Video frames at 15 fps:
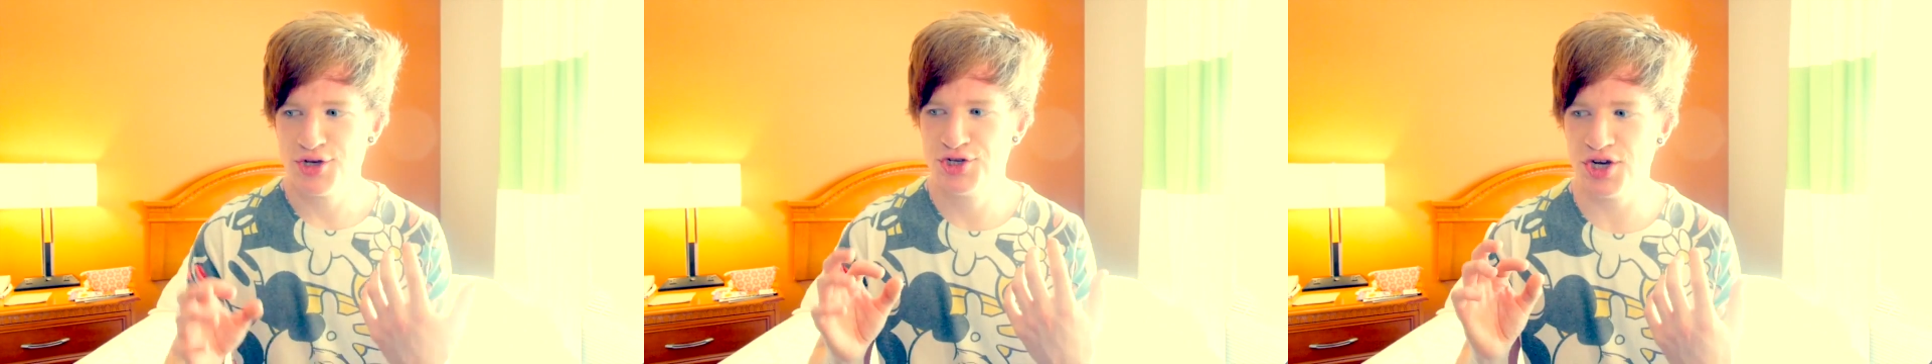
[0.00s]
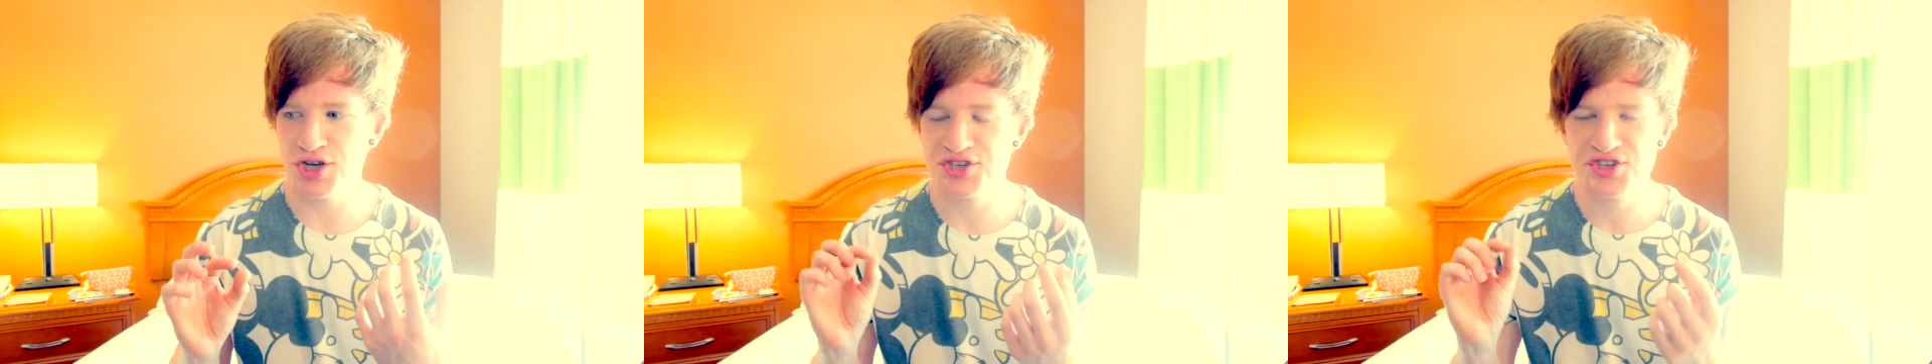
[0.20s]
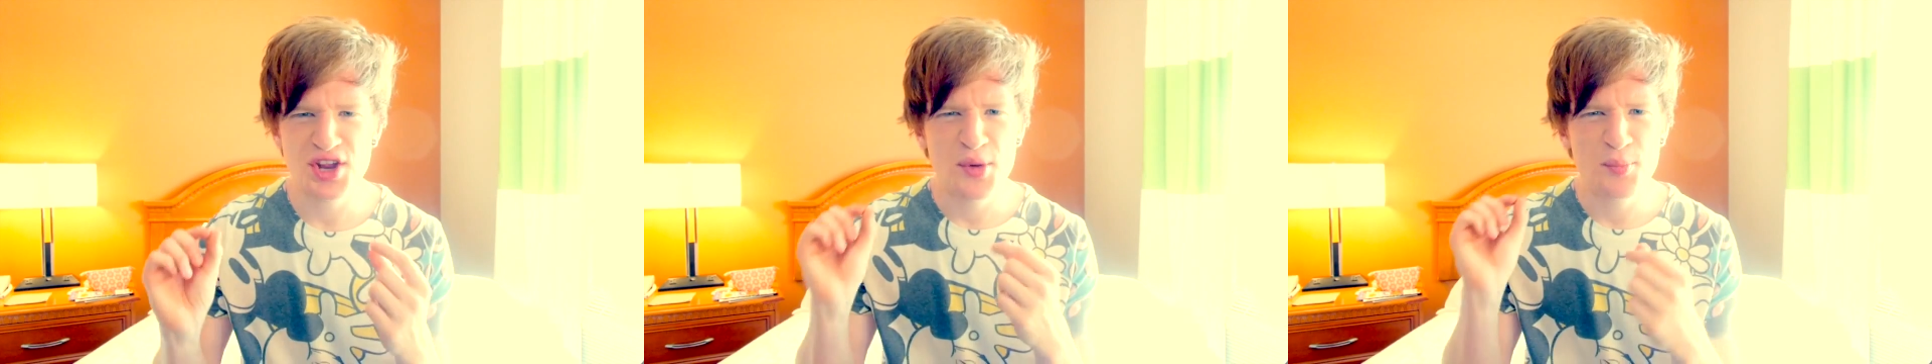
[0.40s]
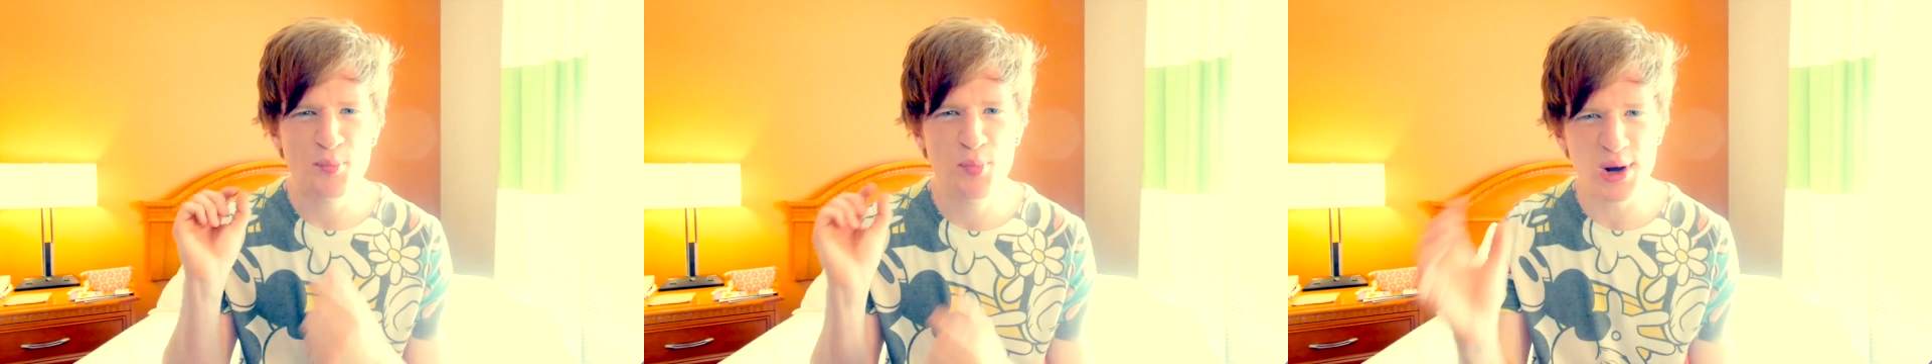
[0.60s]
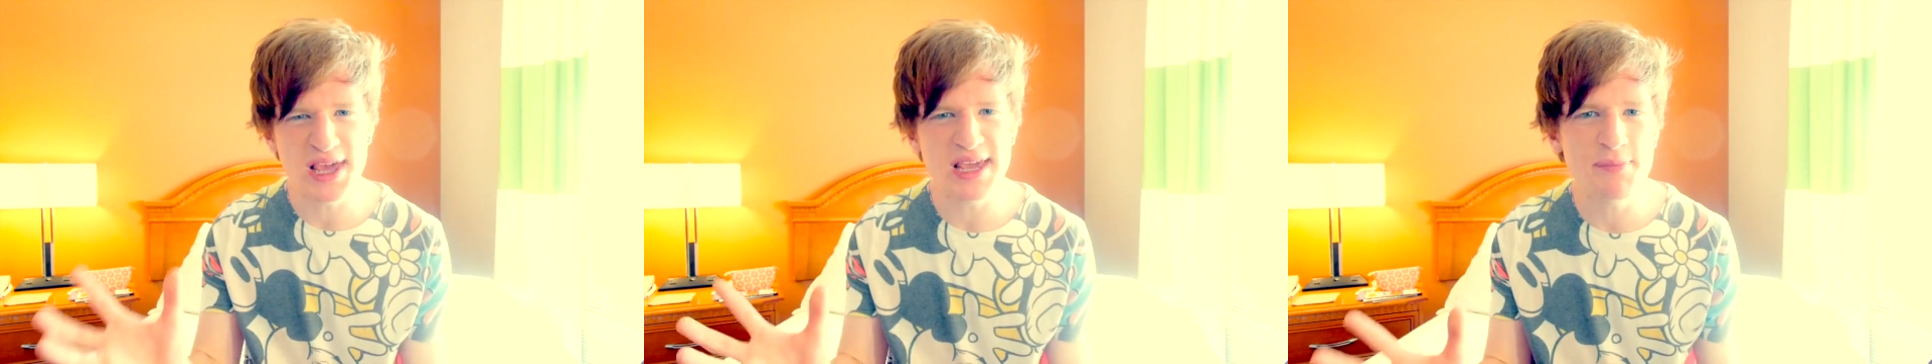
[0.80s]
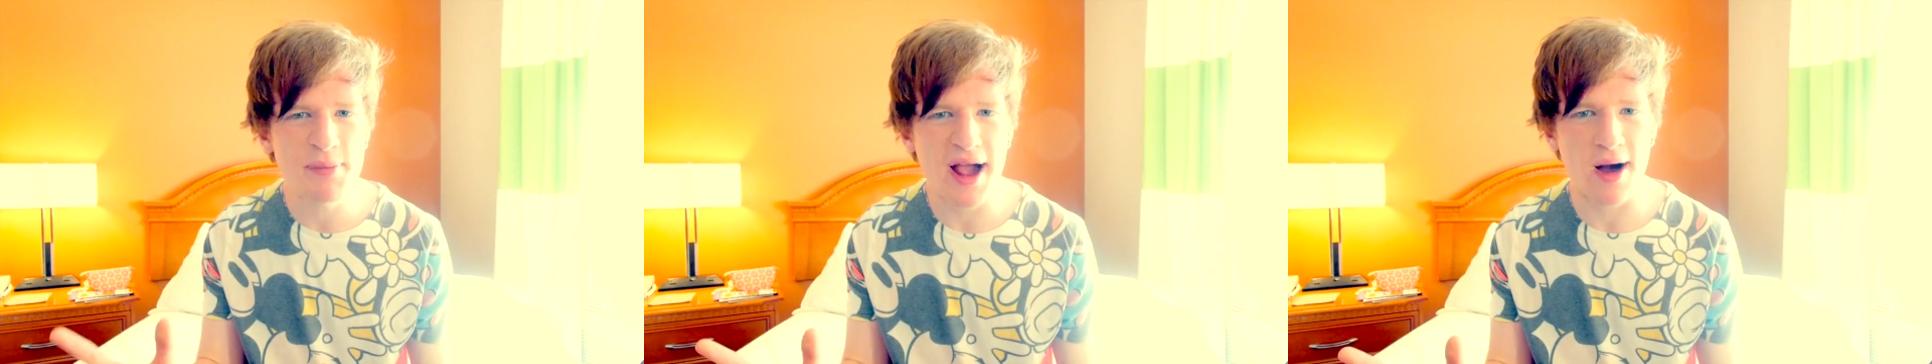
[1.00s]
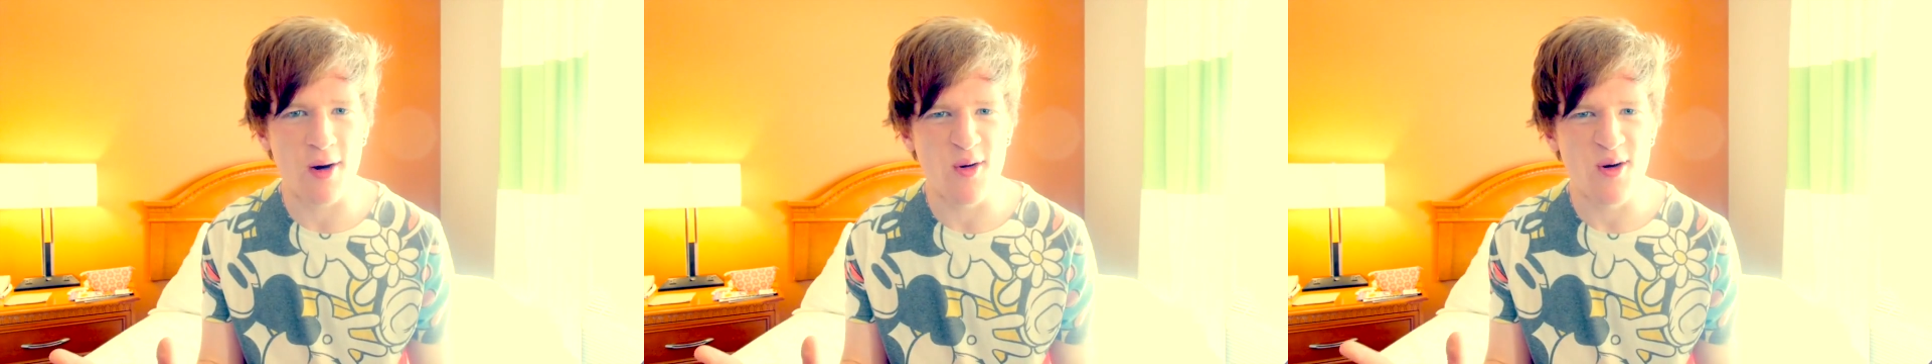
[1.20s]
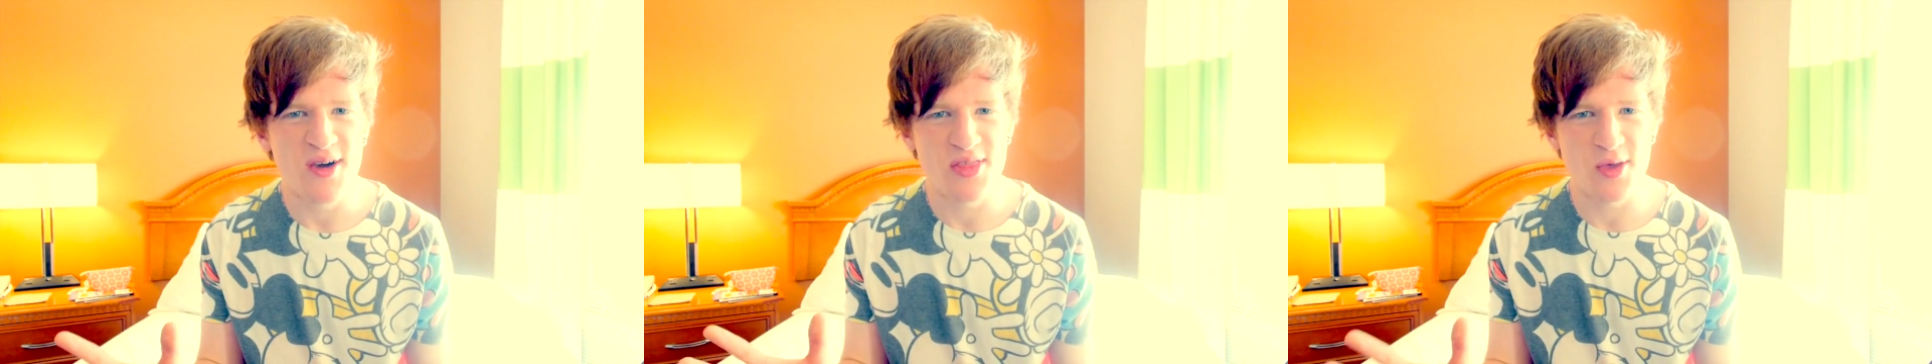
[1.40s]
just bleep
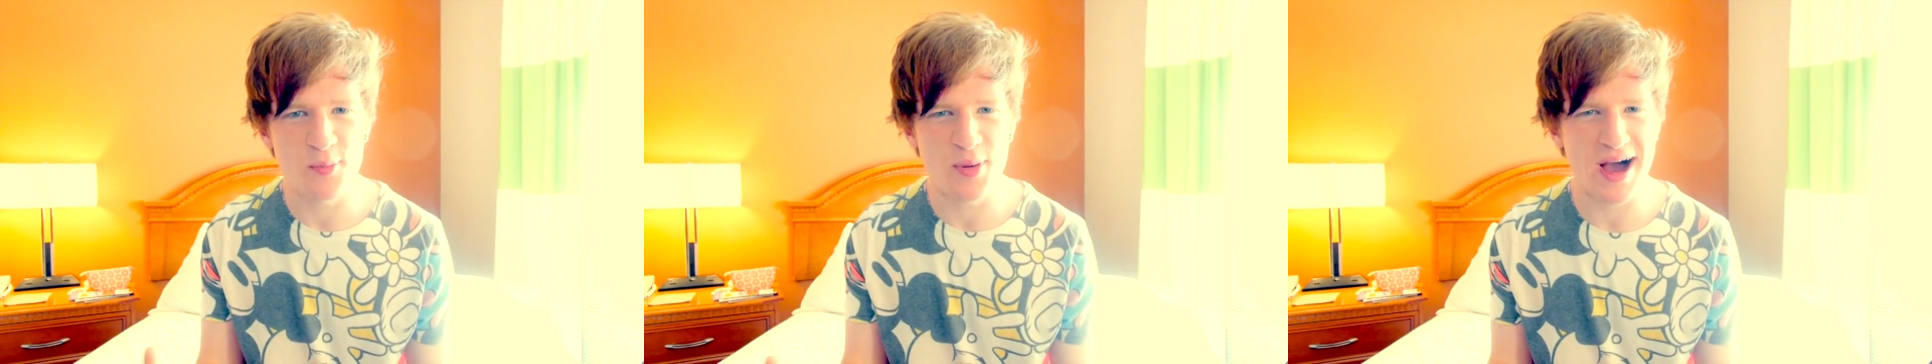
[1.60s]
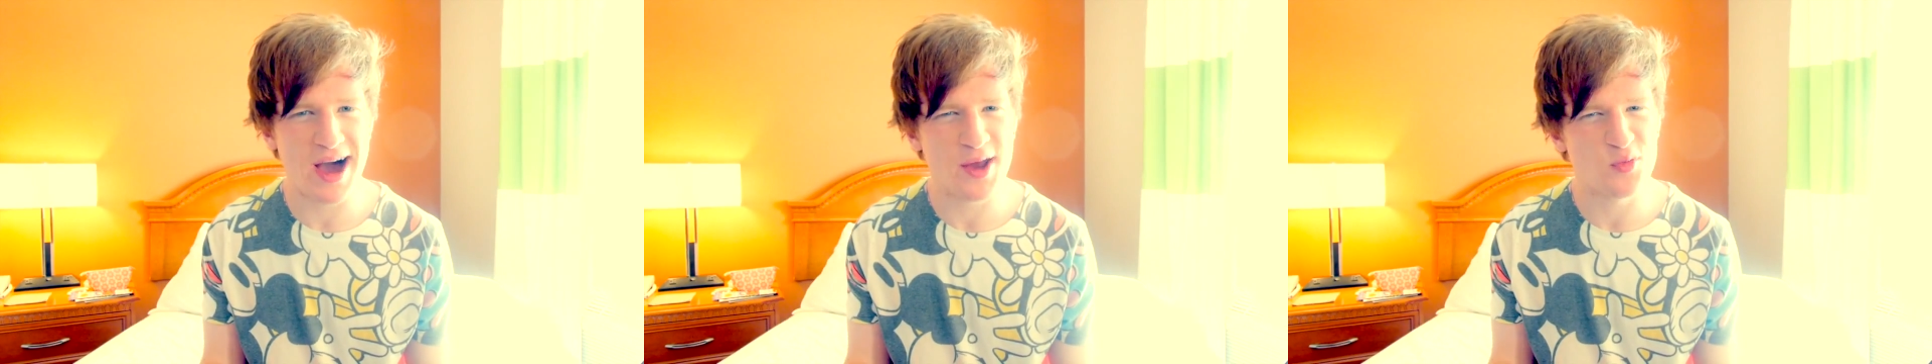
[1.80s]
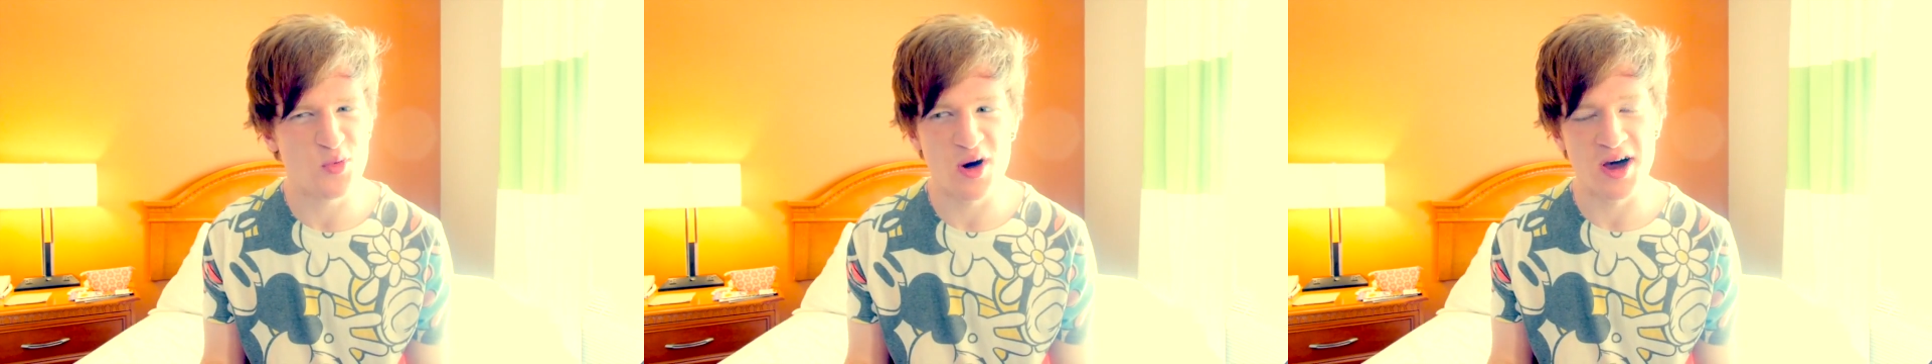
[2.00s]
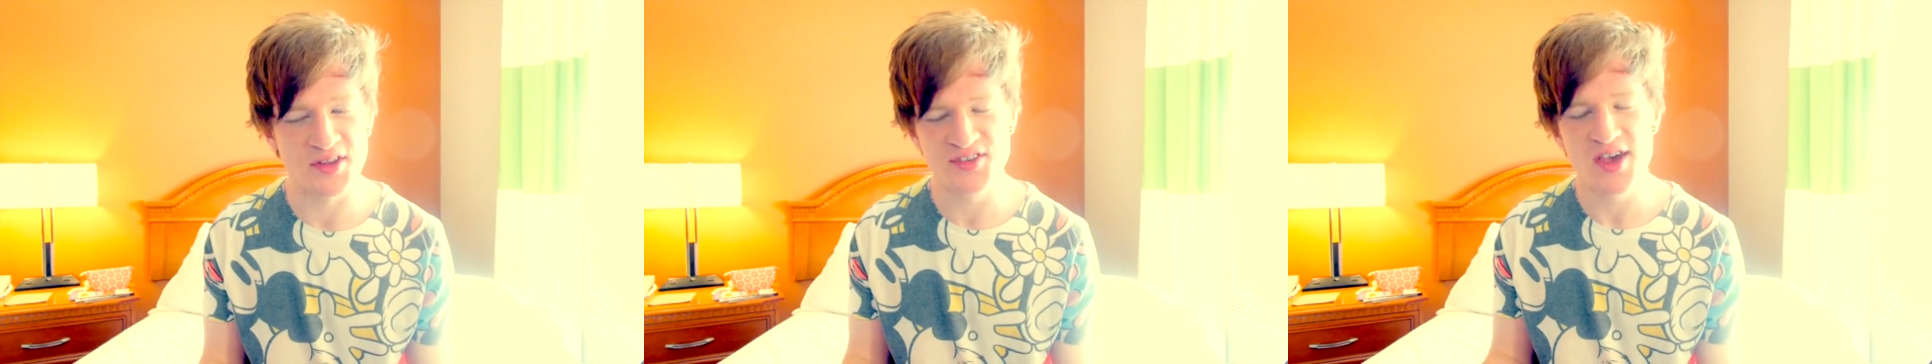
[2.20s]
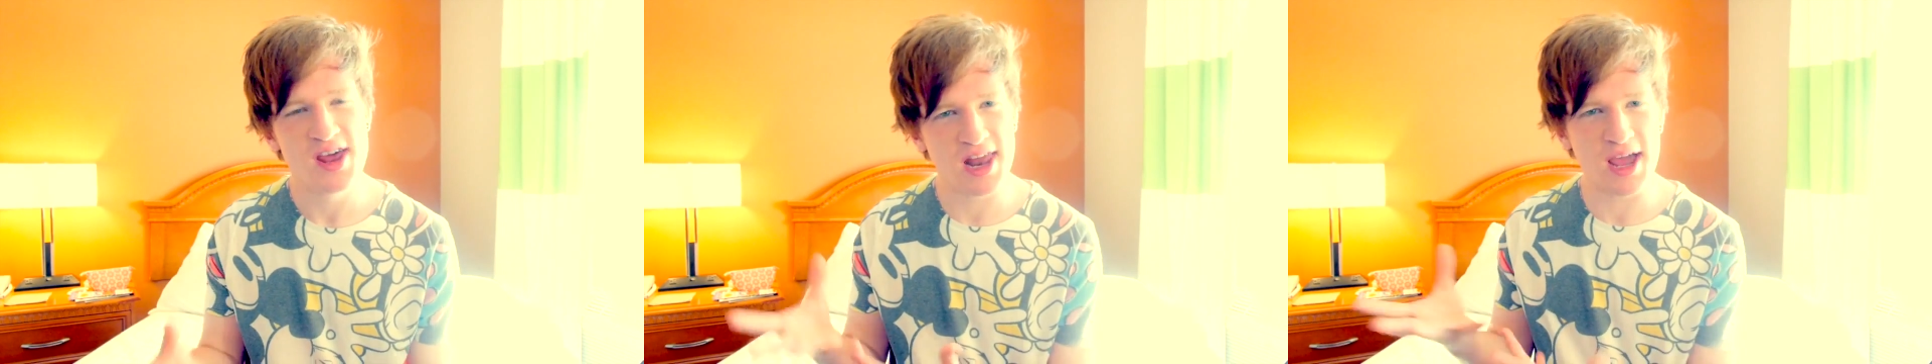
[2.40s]
out the bad words